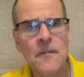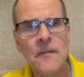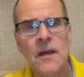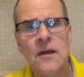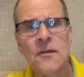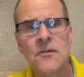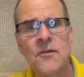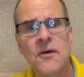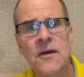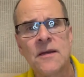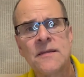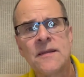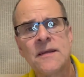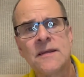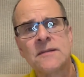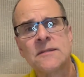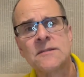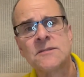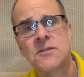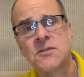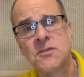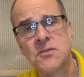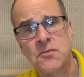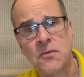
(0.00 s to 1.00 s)
Do I think
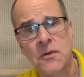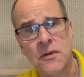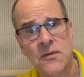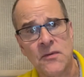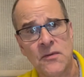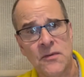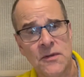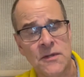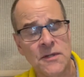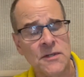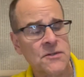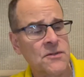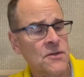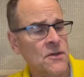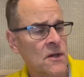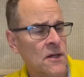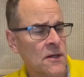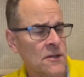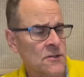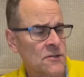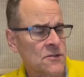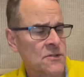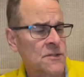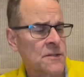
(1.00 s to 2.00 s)
this is worth
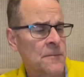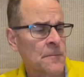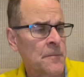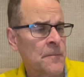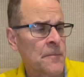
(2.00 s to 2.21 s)
$32?